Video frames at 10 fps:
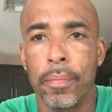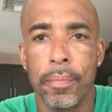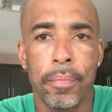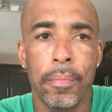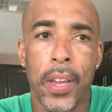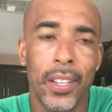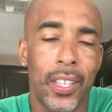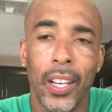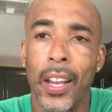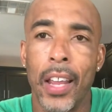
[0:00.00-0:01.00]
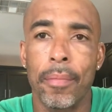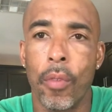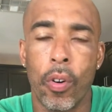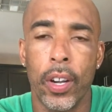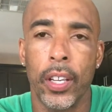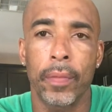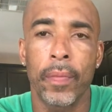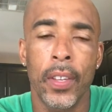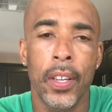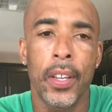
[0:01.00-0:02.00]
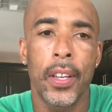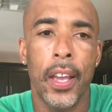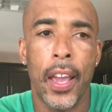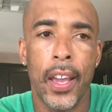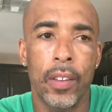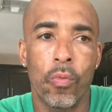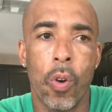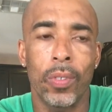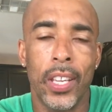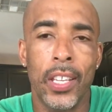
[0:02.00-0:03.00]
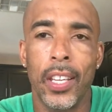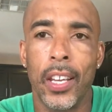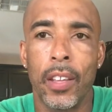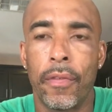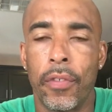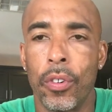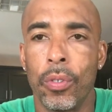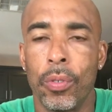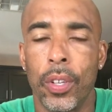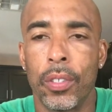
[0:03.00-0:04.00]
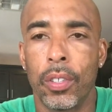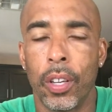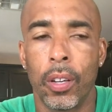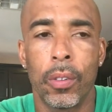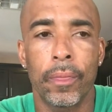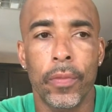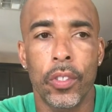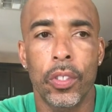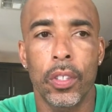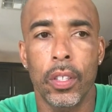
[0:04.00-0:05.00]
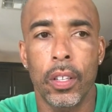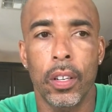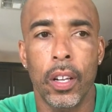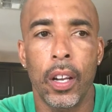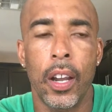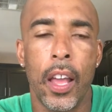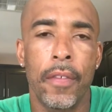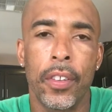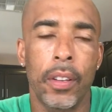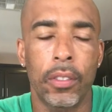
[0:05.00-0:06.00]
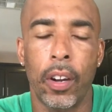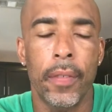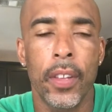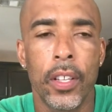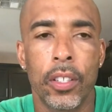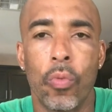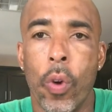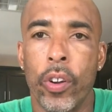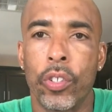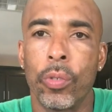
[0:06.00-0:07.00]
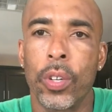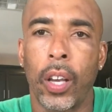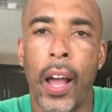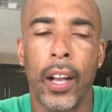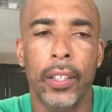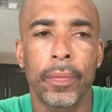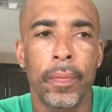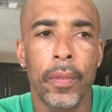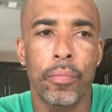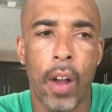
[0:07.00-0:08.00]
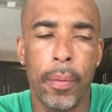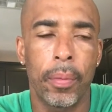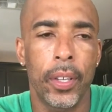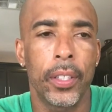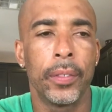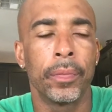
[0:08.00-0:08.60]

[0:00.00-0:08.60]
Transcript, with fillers: mid to late morning, and won't eat any food until 1 or 2 o'clock, probably.